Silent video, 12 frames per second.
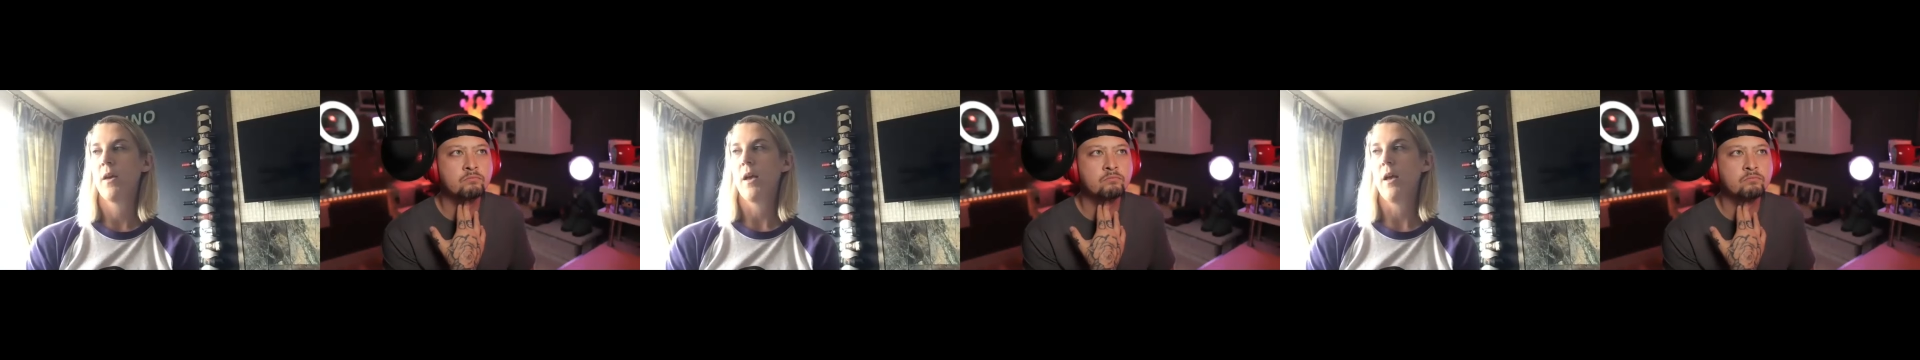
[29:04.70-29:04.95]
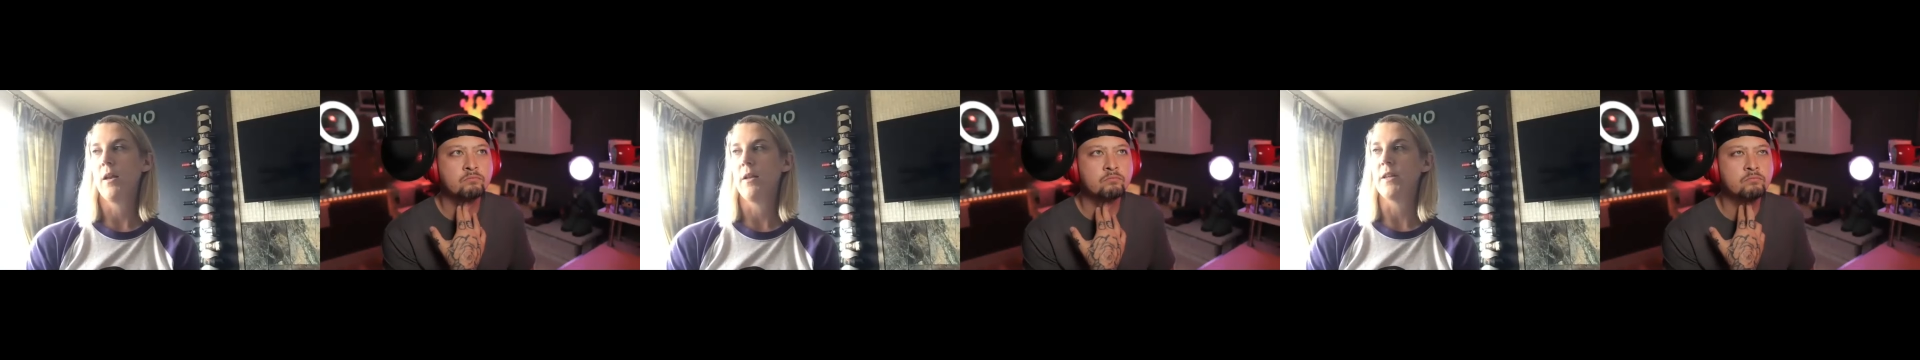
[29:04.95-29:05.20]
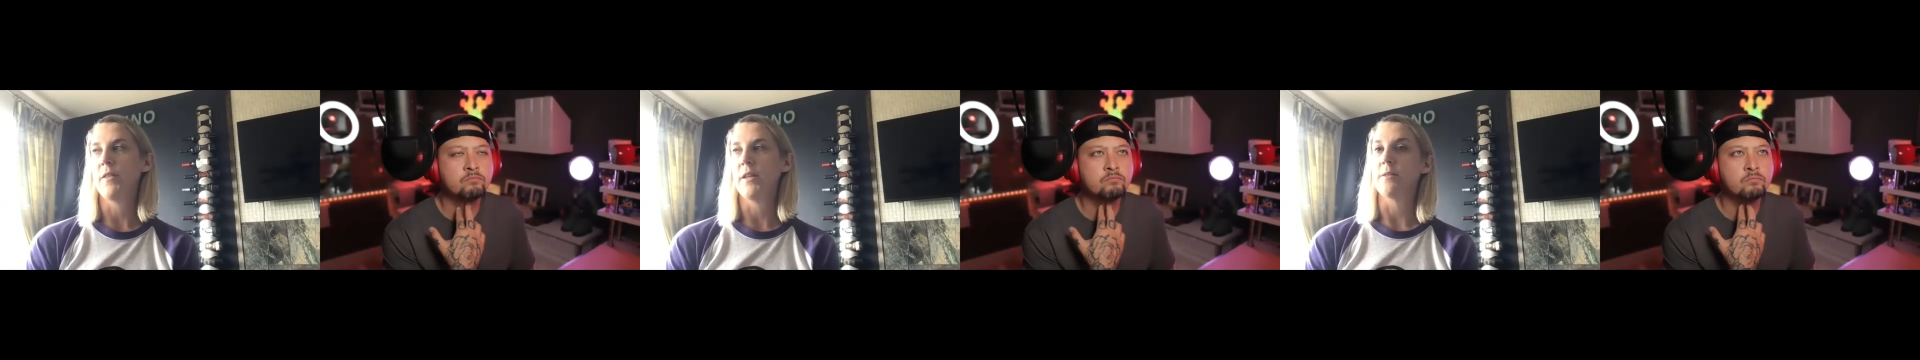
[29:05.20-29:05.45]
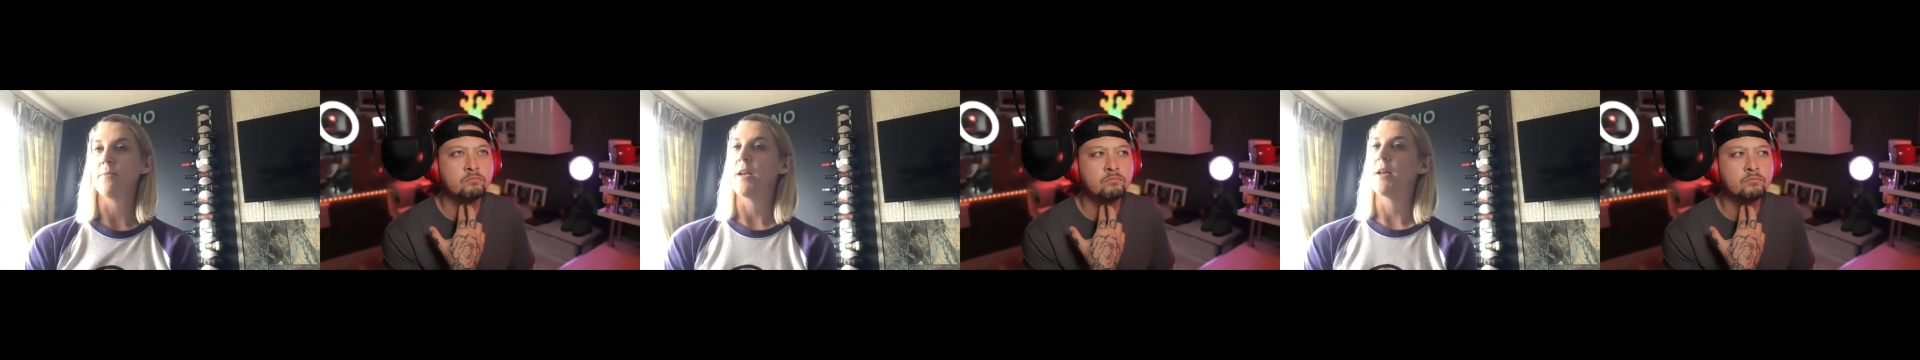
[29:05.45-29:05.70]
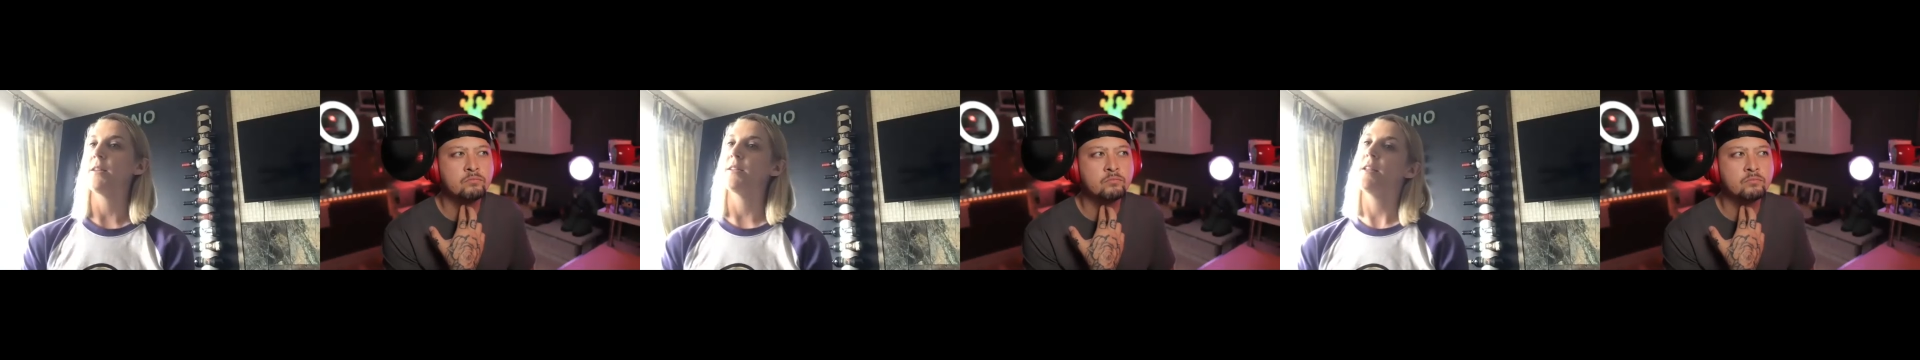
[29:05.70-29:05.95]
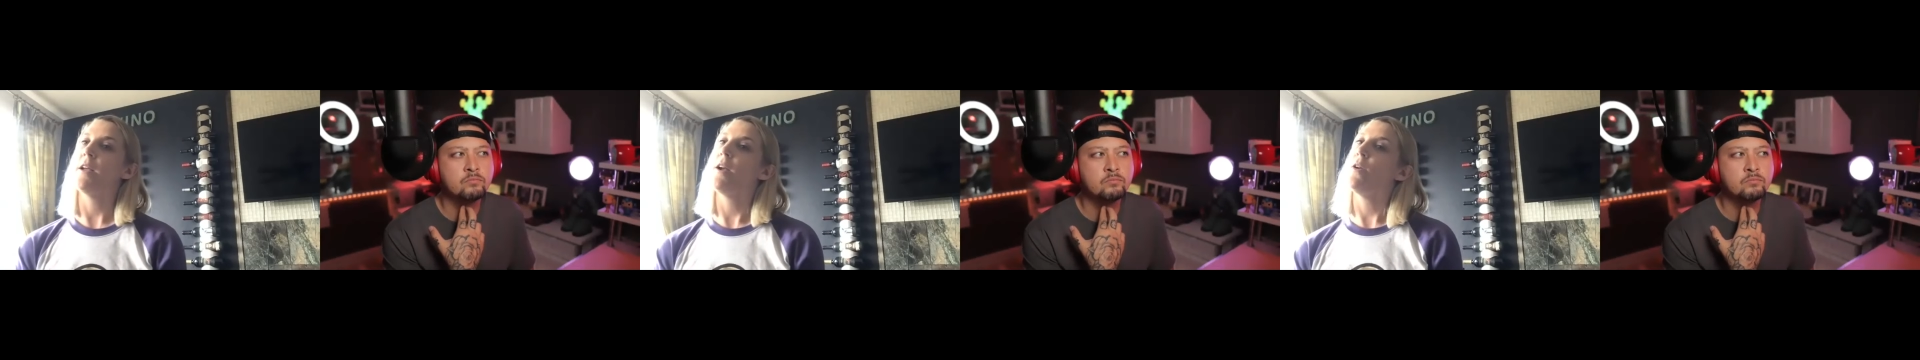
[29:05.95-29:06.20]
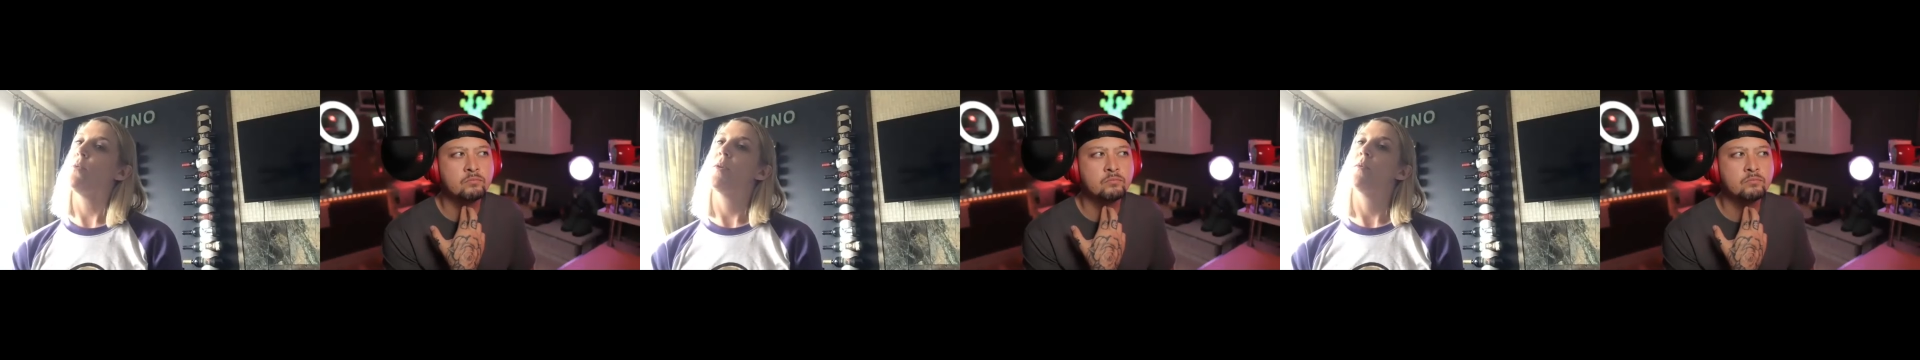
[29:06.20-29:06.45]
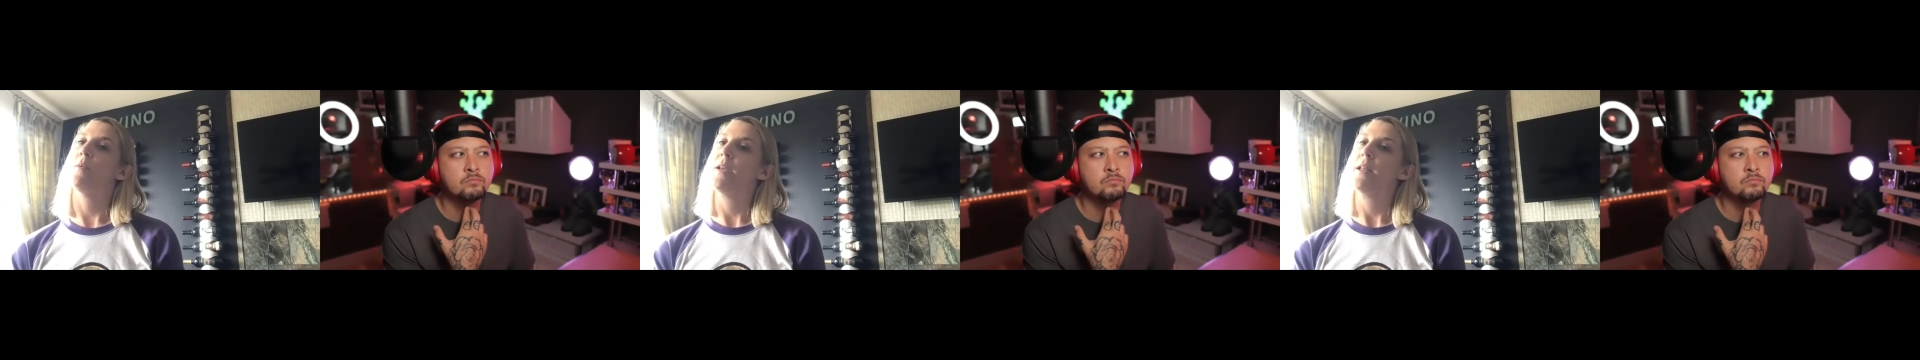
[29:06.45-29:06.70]
Speaker 1: and if the demand is there, we
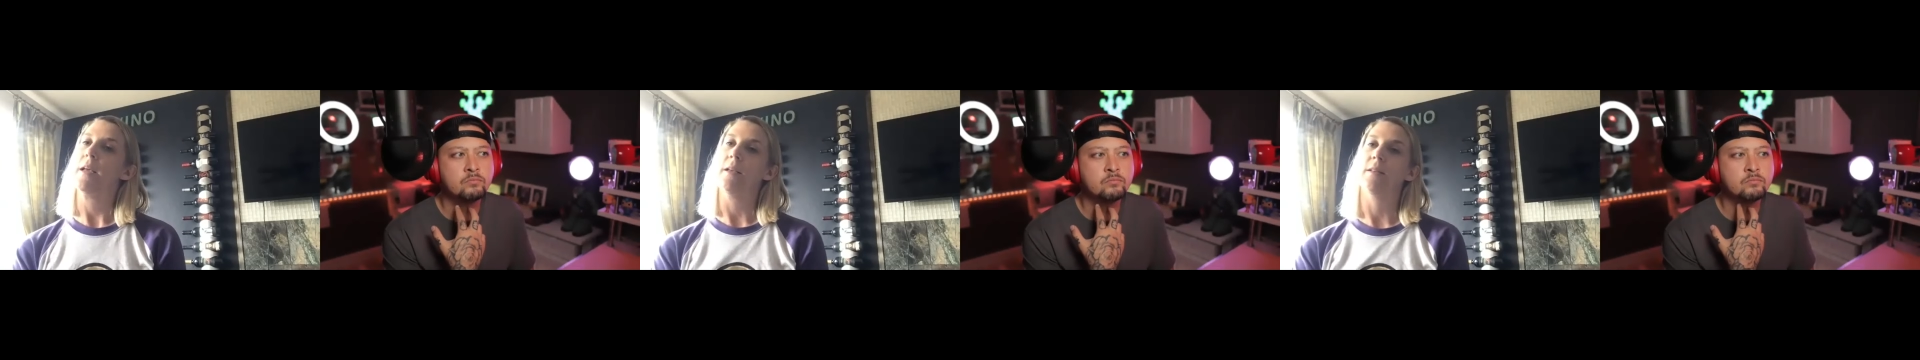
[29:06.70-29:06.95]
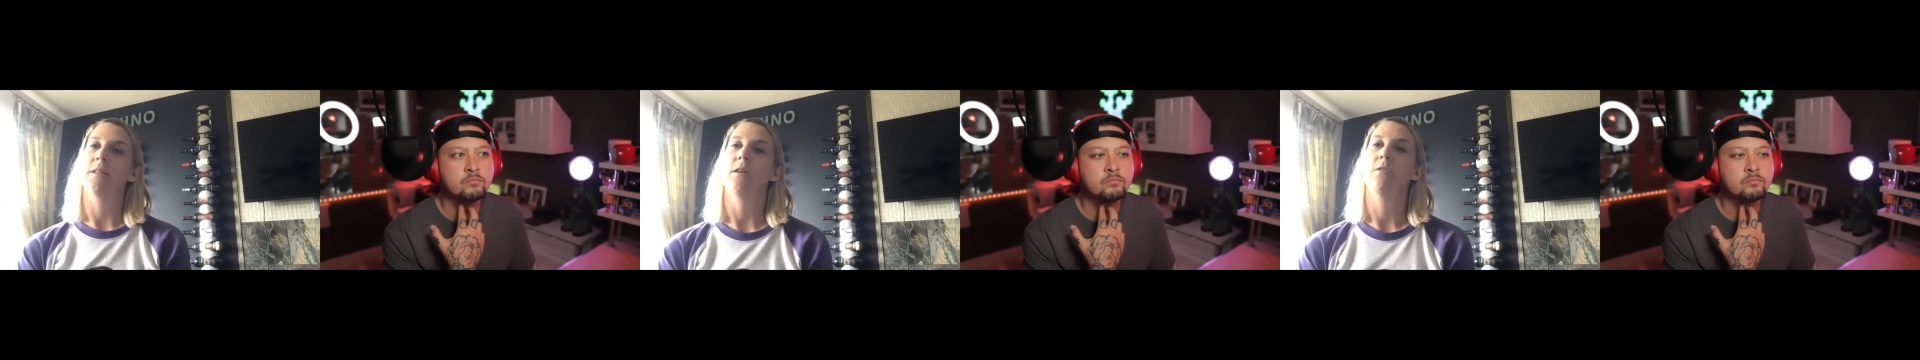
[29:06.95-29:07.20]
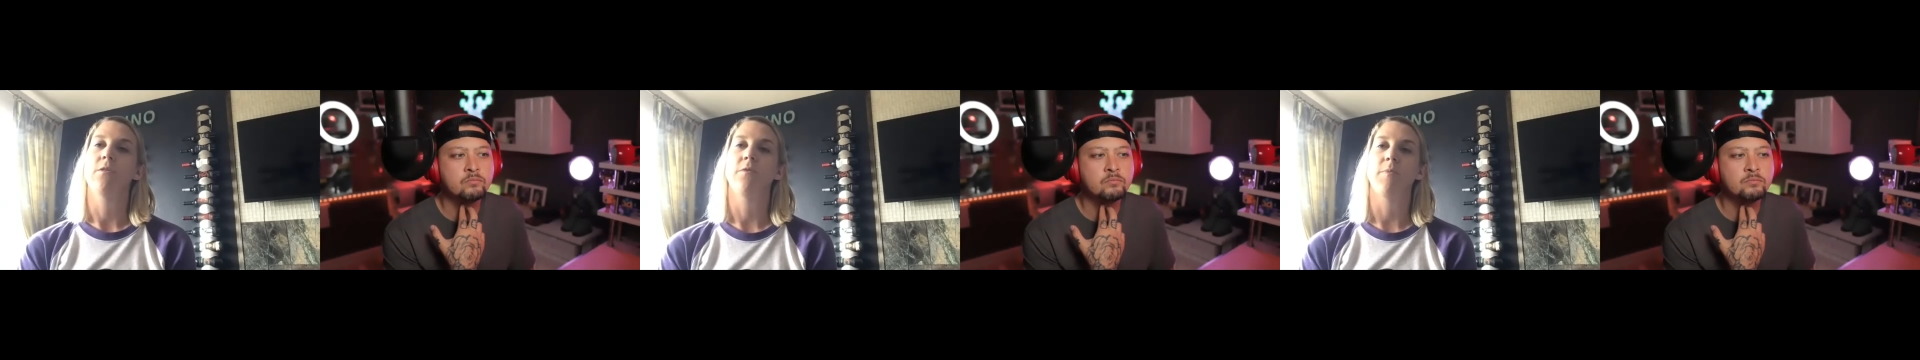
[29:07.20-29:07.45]
will meet it. So if